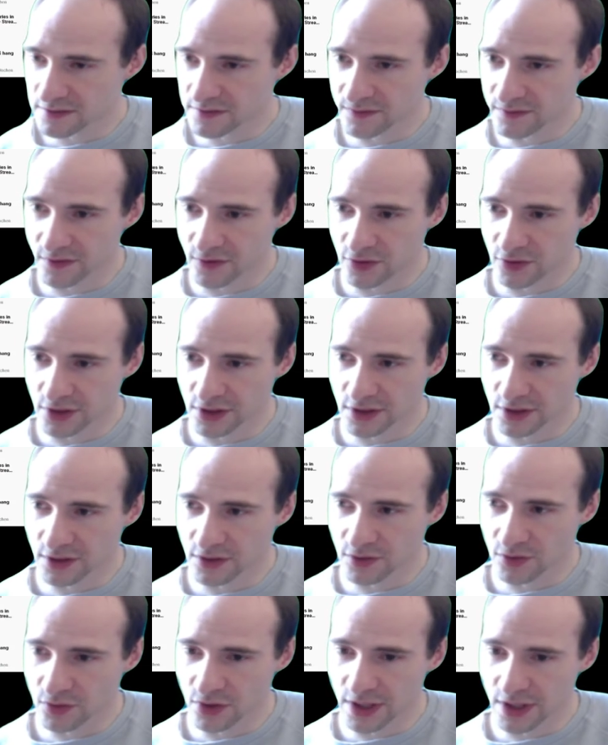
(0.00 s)
very
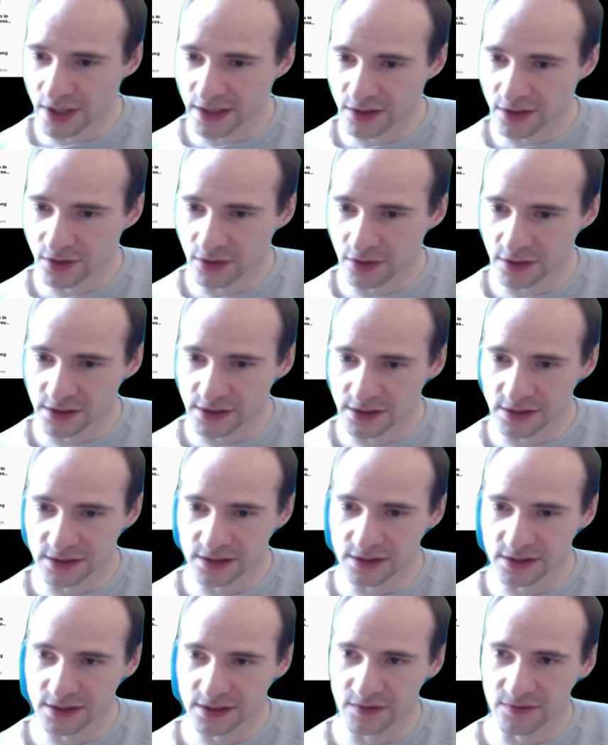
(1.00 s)
great
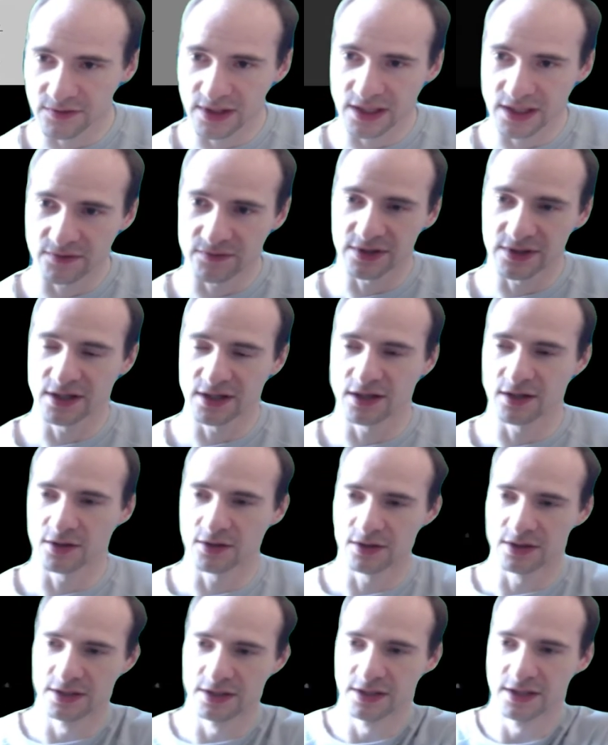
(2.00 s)
content and that we
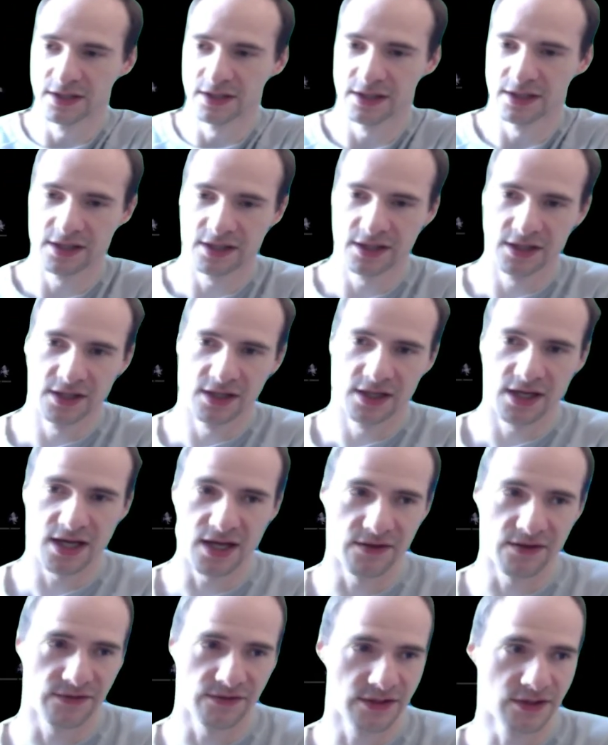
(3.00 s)
now
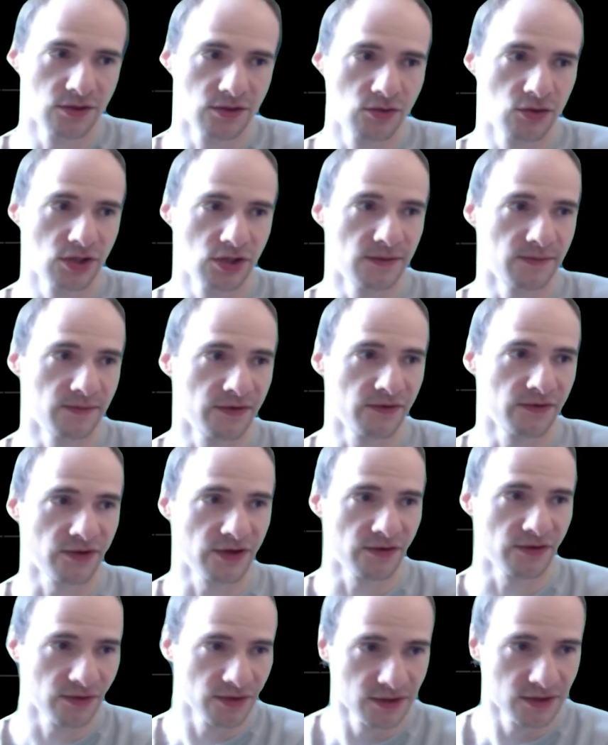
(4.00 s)
have a stream
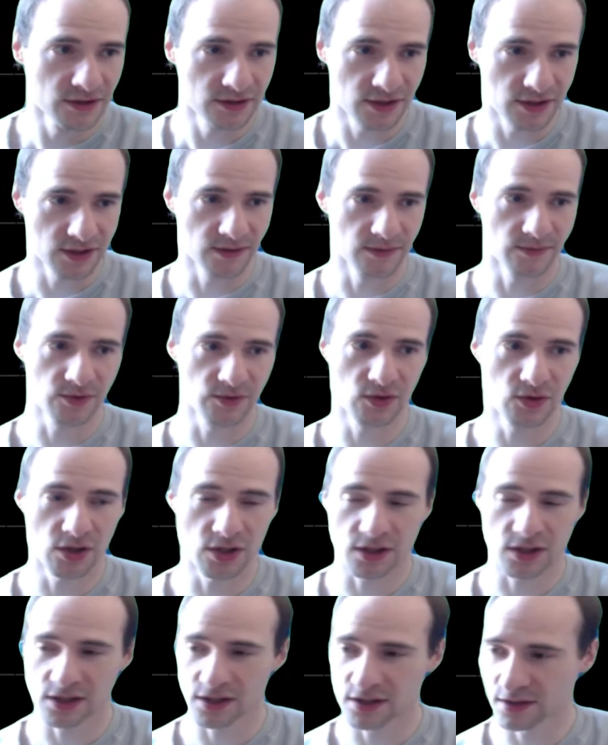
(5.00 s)
uh, um, to
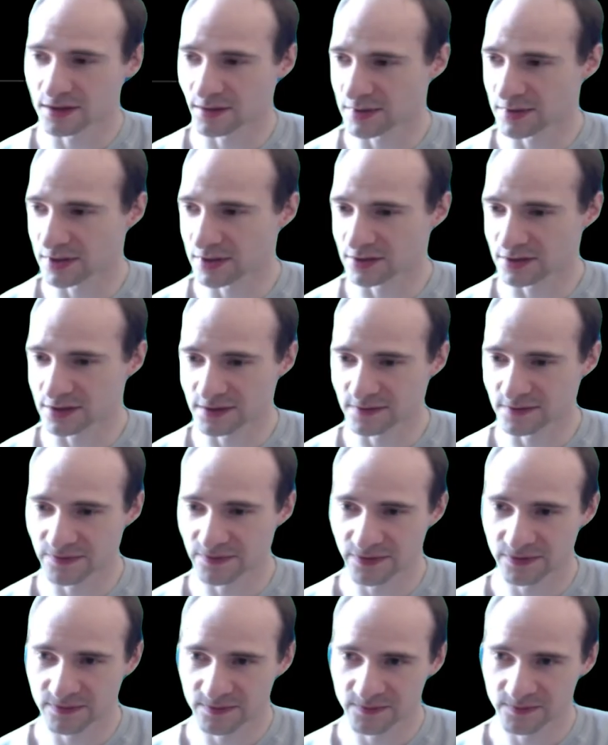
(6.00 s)
talk about
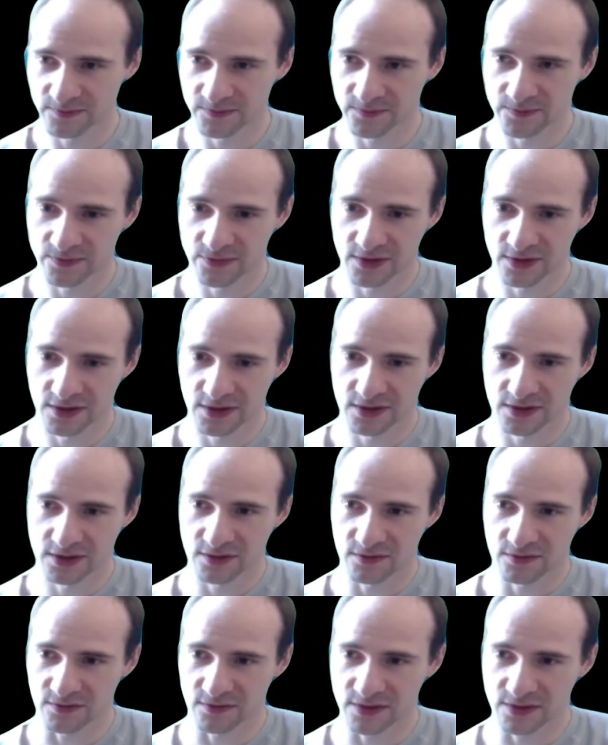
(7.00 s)

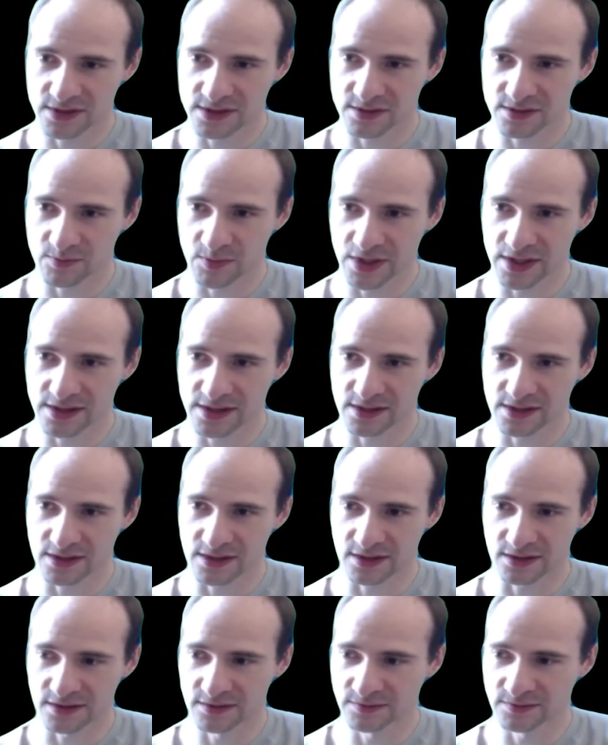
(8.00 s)
these
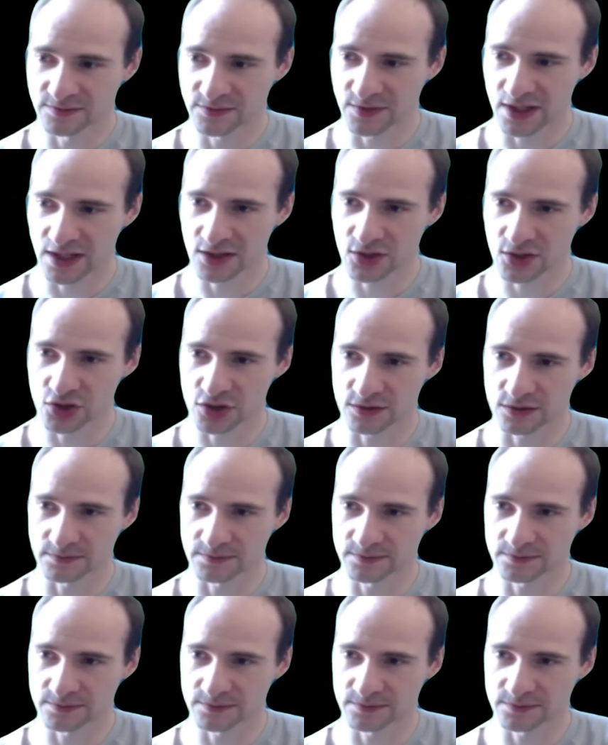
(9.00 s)
amazing action.